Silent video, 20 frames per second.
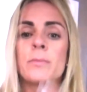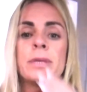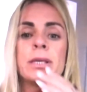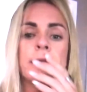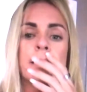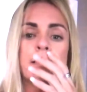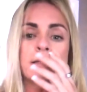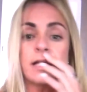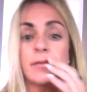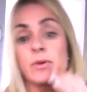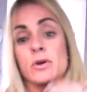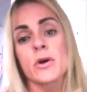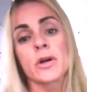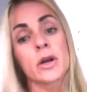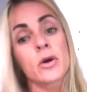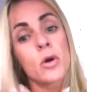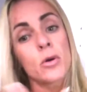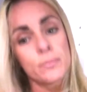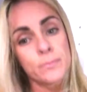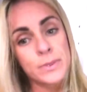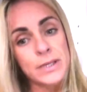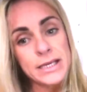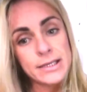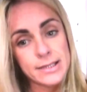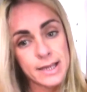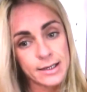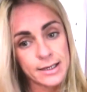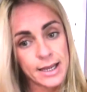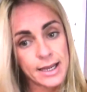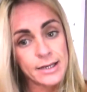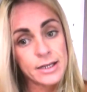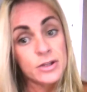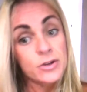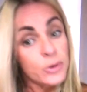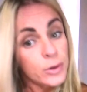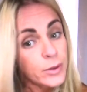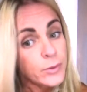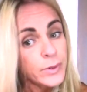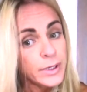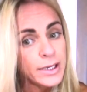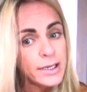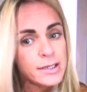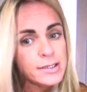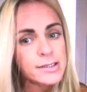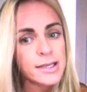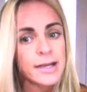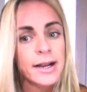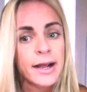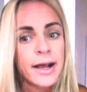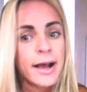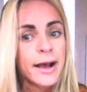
because I'm going to compete again in 3.5 weeks.